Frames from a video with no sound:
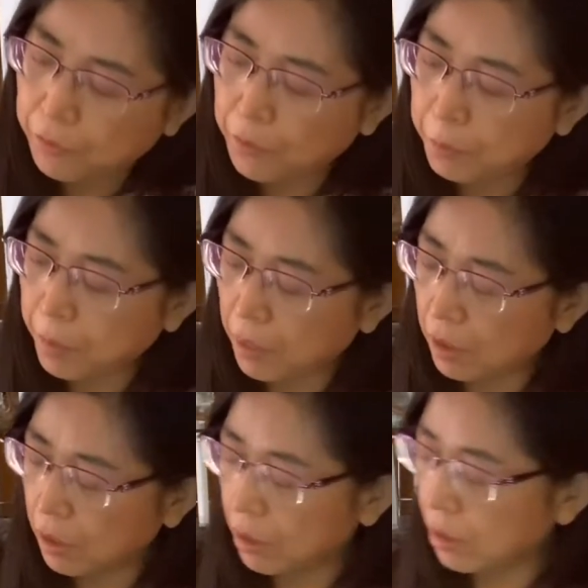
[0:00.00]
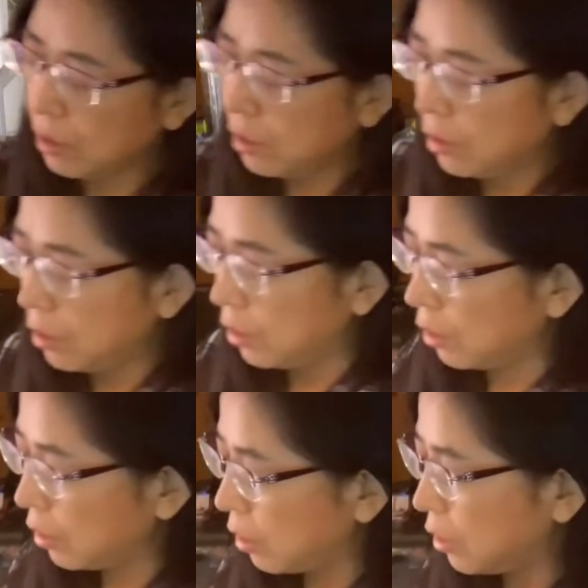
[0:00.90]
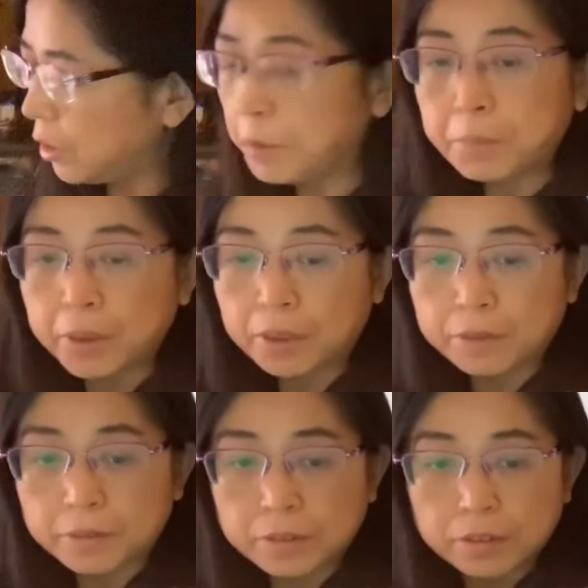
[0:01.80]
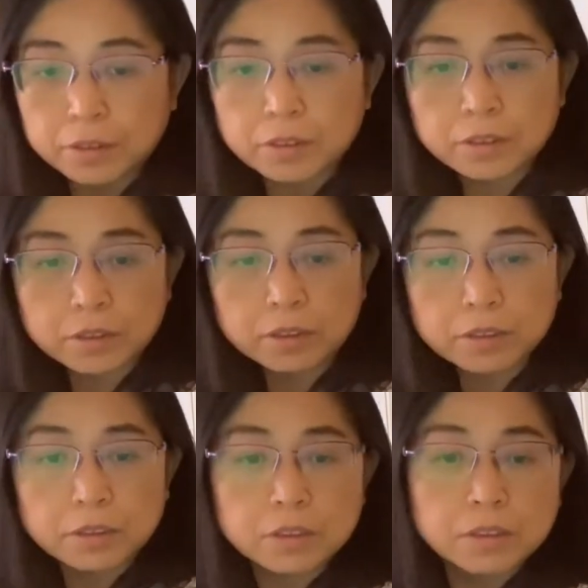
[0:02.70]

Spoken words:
from the tibia. Okay.